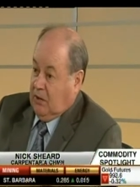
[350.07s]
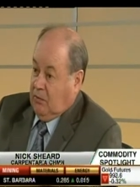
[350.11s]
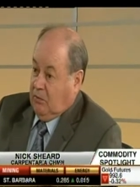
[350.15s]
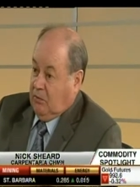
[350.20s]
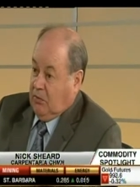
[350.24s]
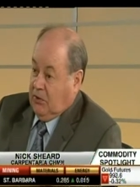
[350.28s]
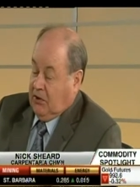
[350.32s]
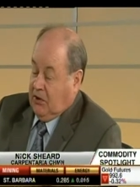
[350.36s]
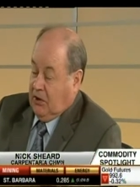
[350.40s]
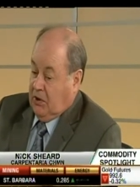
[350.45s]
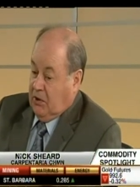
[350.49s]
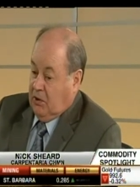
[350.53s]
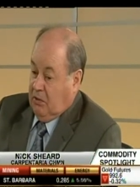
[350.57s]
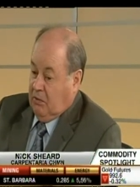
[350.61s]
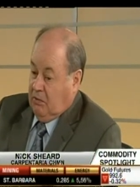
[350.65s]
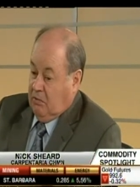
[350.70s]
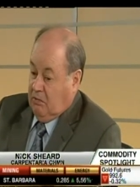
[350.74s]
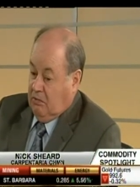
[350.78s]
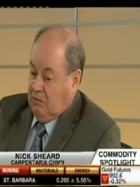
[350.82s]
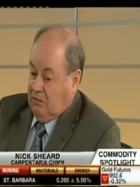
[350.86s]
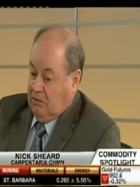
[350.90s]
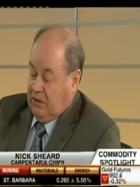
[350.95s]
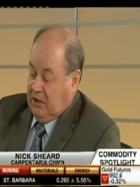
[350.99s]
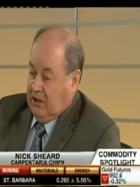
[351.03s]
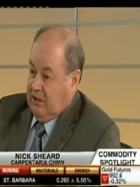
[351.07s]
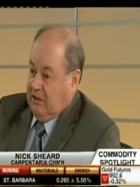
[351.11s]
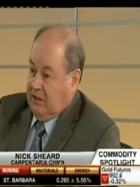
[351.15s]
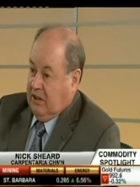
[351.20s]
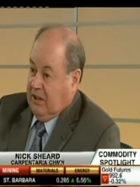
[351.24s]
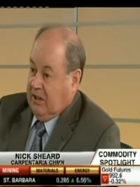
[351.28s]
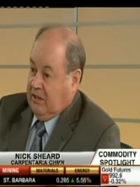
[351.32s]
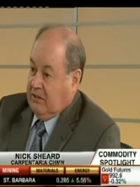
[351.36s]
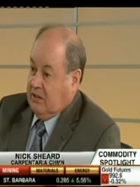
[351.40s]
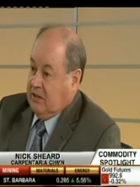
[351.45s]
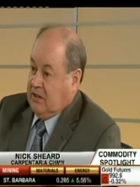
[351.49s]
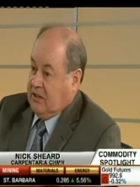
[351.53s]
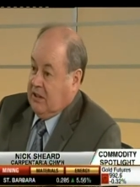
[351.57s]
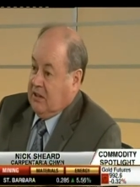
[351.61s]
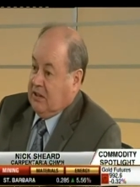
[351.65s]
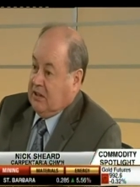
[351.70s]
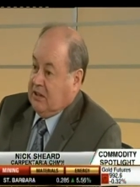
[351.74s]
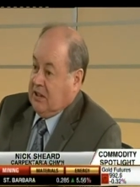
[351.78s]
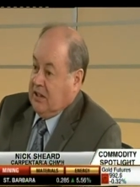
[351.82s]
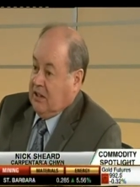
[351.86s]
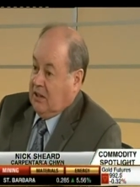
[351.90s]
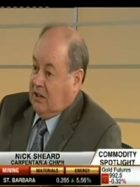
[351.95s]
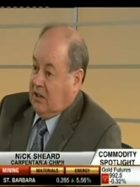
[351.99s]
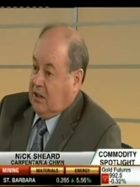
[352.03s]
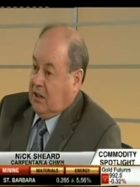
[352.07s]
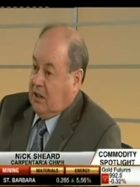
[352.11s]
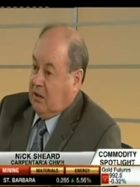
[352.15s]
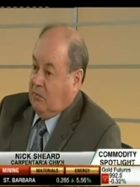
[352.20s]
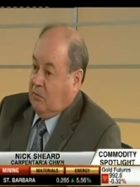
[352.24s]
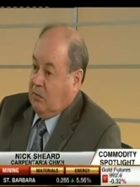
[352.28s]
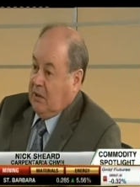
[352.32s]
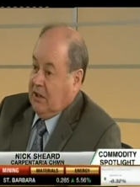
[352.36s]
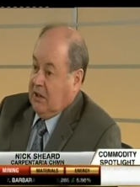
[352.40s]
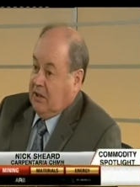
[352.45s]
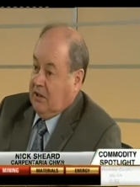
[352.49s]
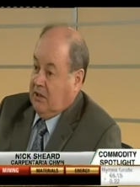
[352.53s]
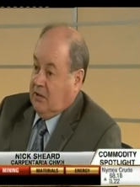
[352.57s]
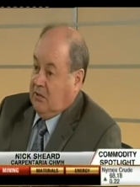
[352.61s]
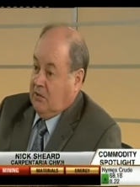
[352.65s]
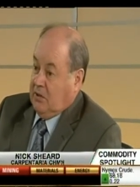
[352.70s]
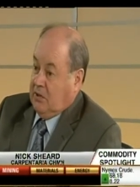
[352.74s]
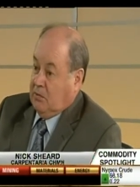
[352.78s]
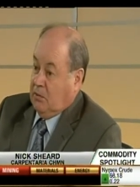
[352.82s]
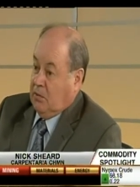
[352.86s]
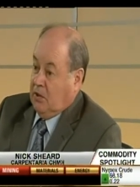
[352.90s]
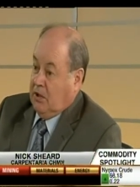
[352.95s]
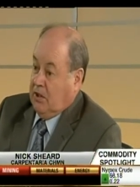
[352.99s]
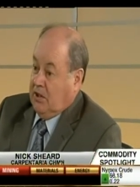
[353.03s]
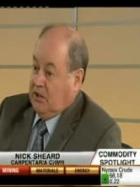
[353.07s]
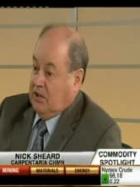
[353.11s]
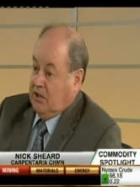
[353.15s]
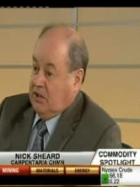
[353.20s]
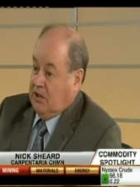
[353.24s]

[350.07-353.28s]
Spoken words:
So they're interested in starting to come back into exploration.